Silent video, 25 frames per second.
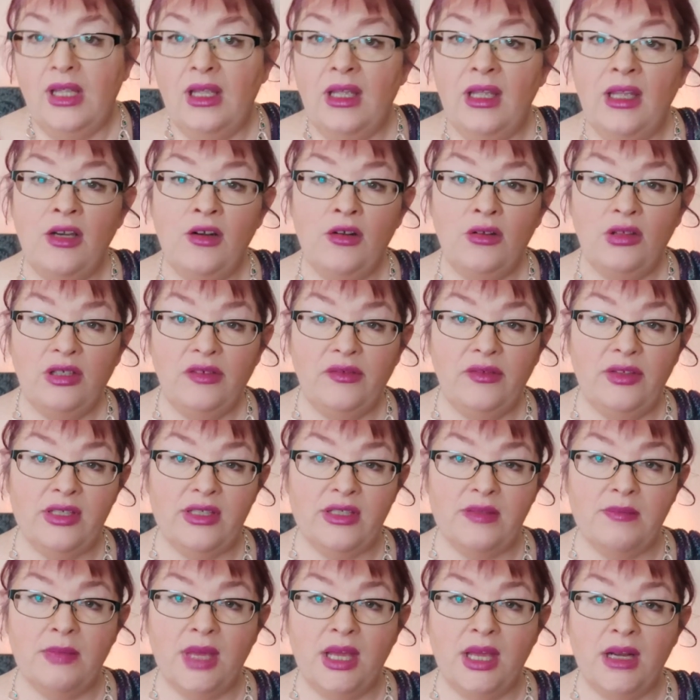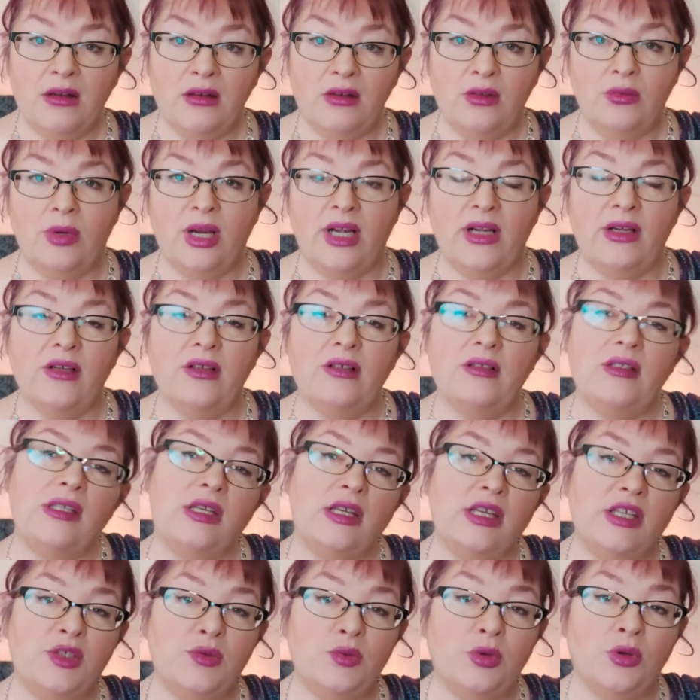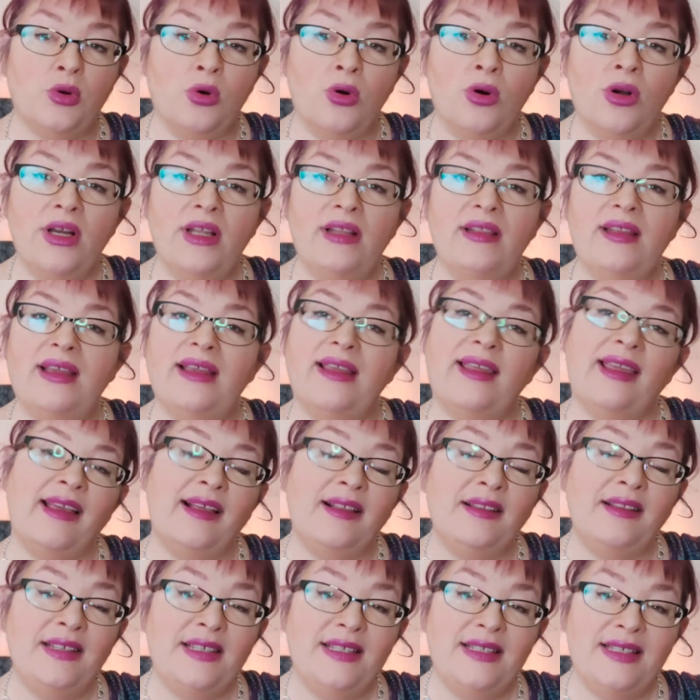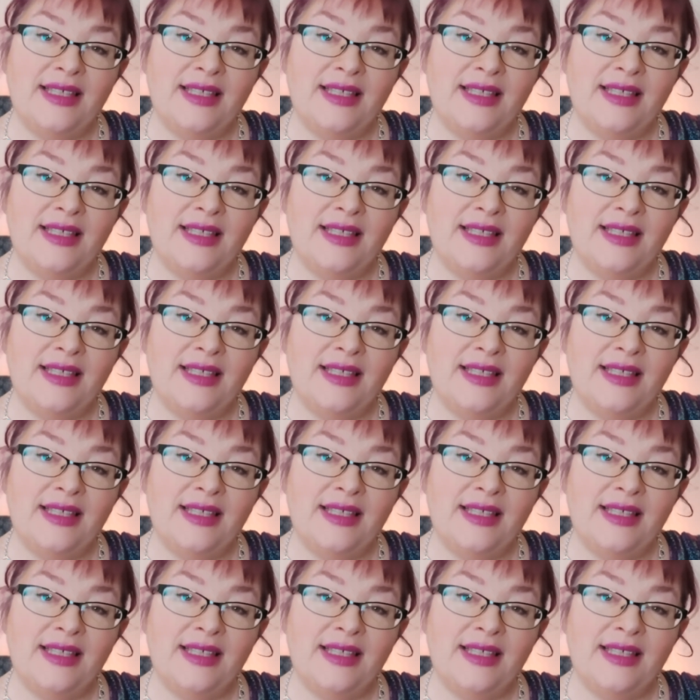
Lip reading: In Olivia's medical records, it's recorded that Kelly